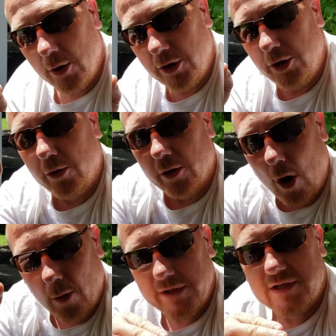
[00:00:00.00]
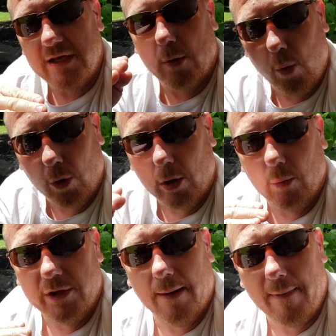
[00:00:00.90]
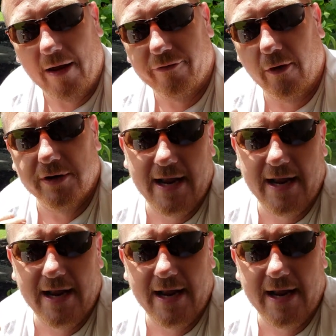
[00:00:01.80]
you could always see the water would come out first.